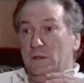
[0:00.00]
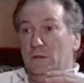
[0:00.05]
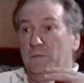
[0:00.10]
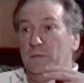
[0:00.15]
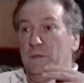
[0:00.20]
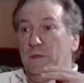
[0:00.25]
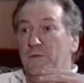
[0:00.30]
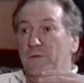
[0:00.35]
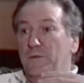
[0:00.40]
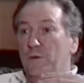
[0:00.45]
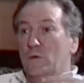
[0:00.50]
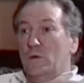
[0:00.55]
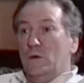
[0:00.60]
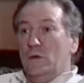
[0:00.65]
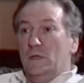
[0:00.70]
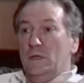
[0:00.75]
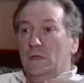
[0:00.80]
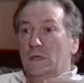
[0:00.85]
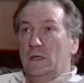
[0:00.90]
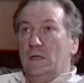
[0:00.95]

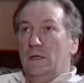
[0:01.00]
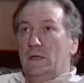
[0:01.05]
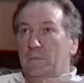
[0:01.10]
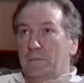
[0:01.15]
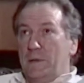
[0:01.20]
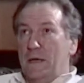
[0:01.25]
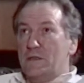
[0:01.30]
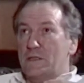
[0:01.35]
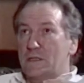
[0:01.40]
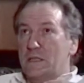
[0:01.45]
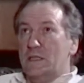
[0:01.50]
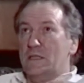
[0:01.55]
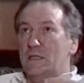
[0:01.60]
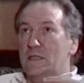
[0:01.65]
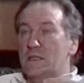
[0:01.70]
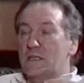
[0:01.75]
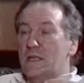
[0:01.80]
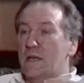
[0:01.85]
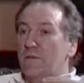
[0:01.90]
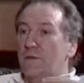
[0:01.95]
Before about
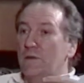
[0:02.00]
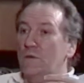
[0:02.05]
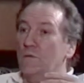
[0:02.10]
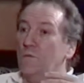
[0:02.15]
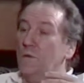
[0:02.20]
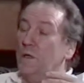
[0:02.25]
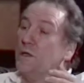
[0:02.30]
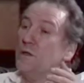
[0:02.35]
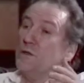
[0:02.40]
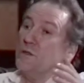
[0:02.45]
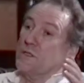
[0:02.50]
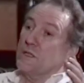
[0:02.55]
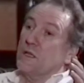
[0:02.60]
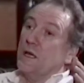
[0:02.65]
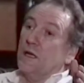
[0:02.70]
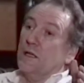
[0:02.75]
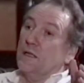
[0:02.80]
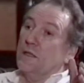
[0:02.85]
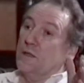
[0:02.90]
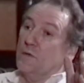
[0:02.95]
67, when you
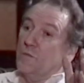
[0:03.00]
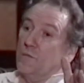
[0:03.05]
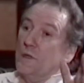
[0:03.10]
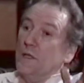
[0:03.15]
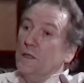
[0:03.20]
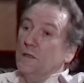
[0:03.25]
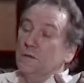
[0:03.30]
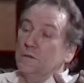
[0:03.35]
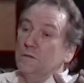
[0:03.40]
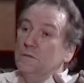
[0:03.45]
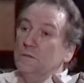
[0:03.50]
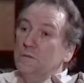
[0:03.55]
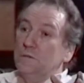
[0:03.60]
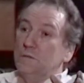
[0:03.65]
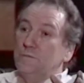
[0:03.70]
started a reel,